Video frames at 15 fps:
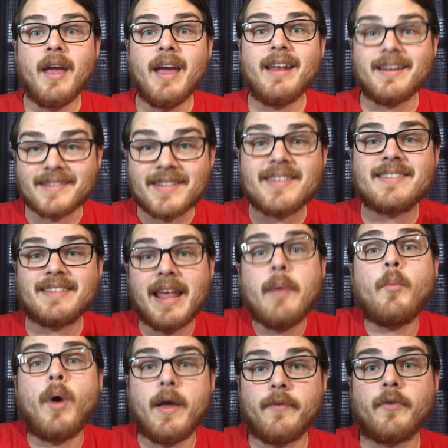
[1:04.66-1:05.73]
And it's the
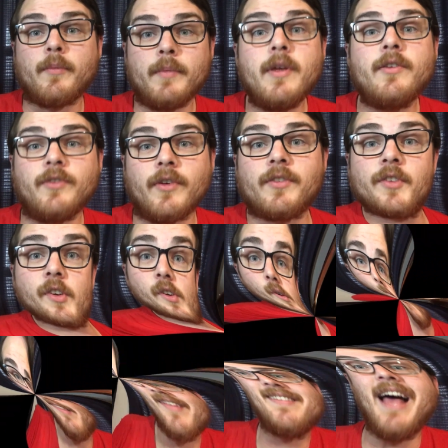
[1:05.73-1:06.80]
same way for music too.
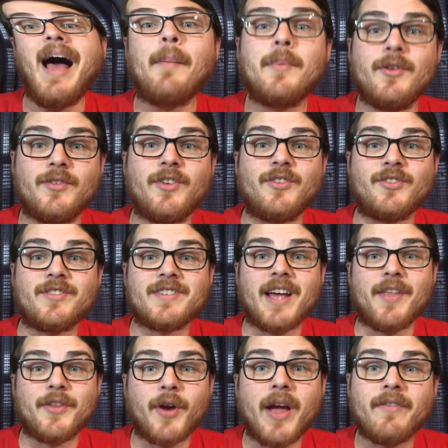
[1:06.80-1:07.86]
The top musicians
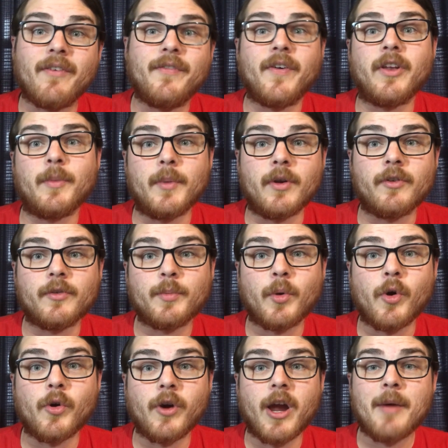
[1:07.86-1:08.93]
out there have a fundamentals
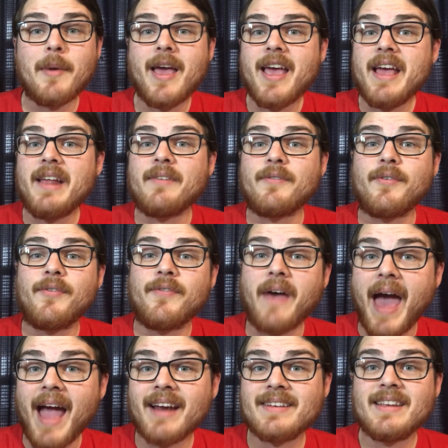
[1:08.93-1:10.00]
program. In
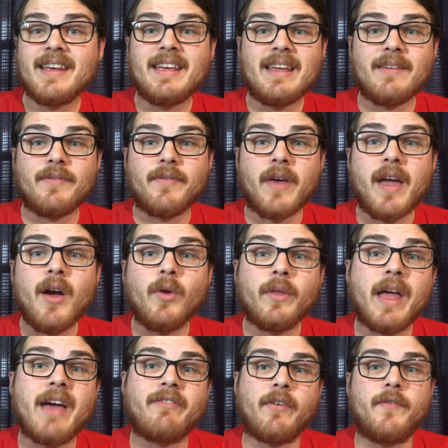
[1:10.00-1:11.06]
fact, if they
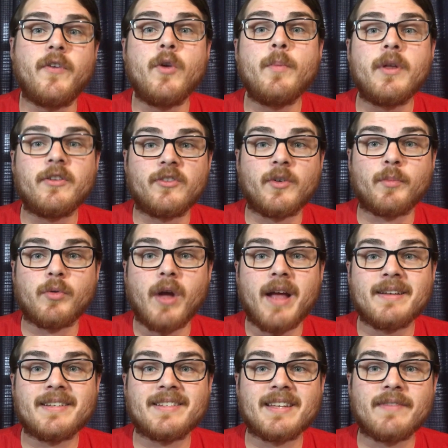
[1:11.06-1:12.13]
only have a few minutes to
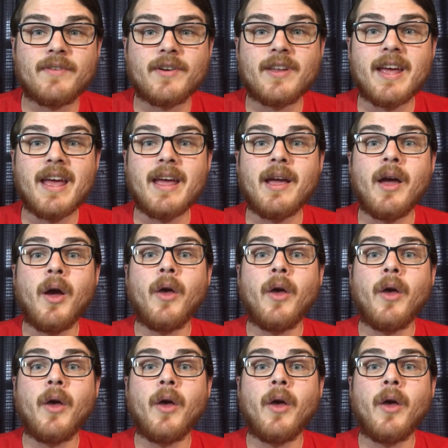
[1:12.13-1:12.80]
practice every day,